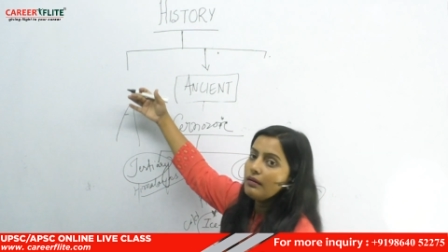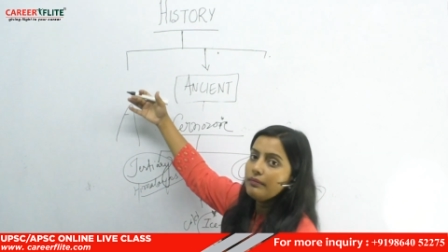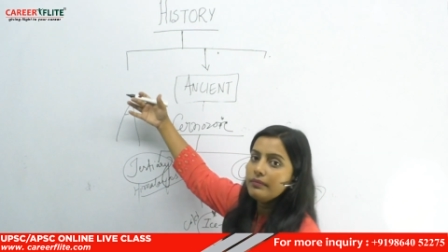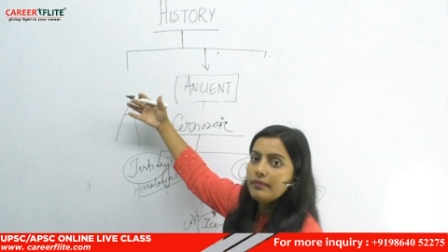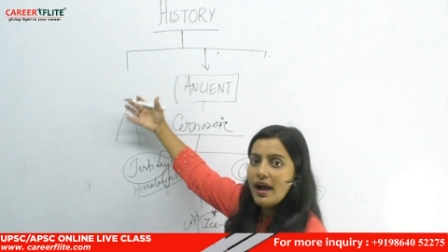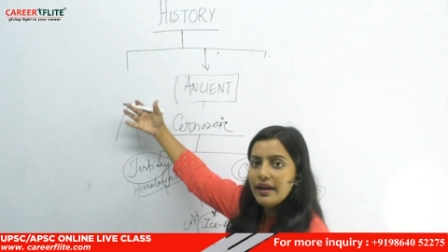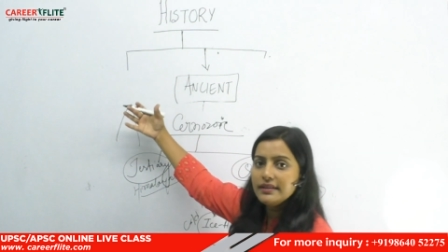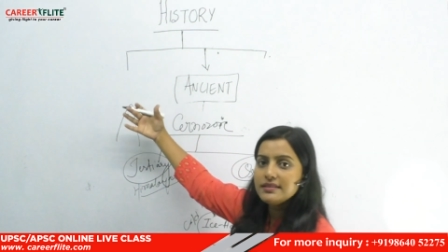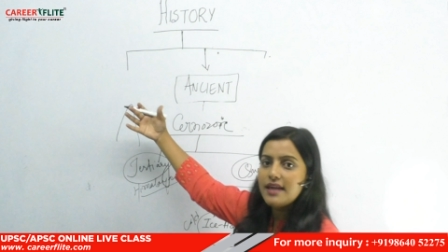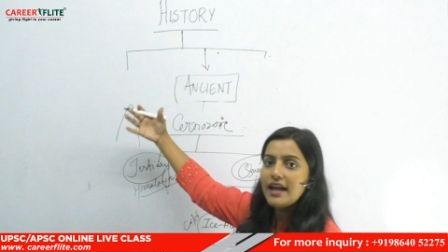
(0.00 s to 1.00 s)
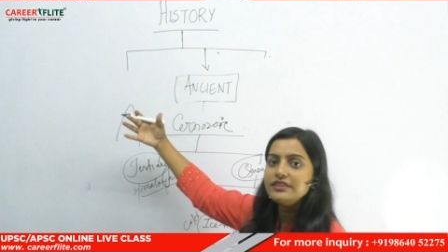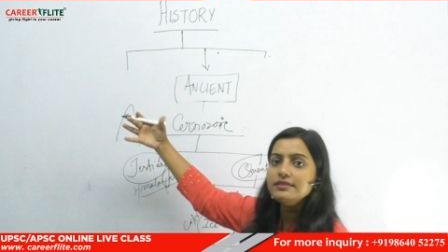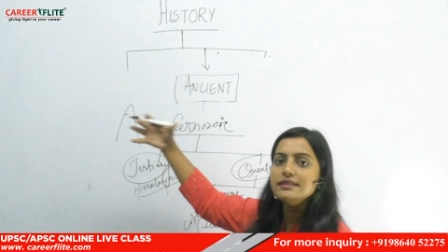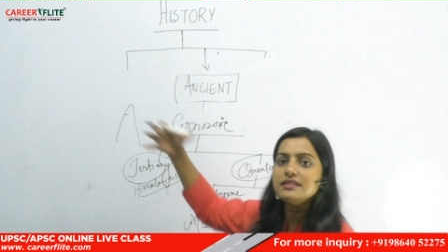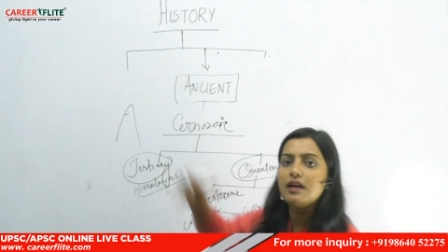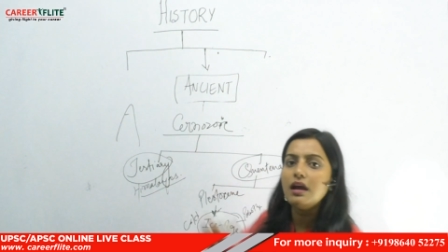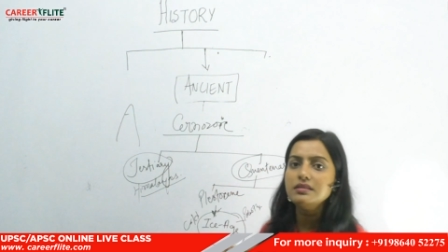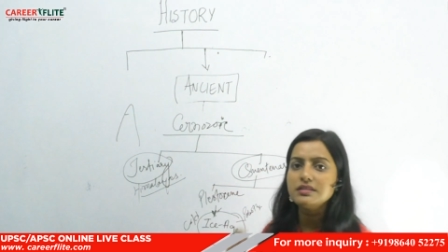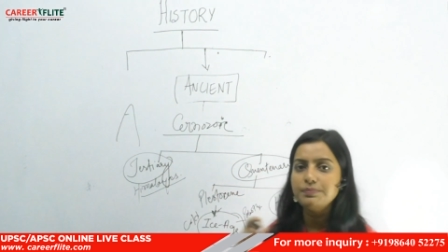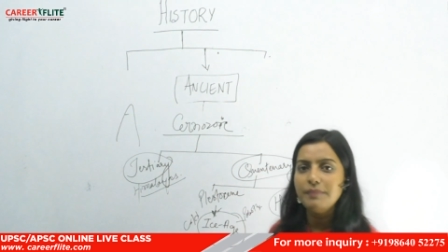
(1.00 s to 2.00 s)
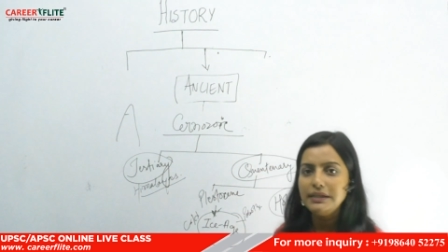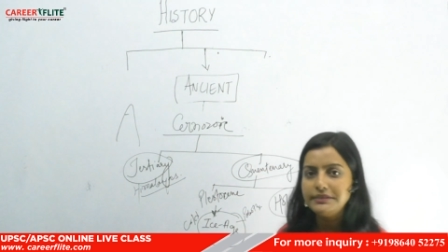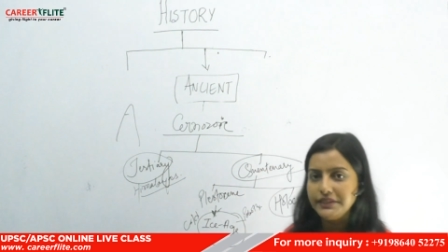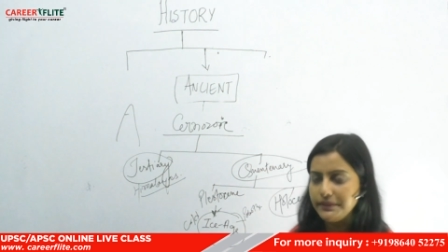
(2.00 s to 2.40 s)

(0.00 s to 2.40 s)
ice actually starts melting.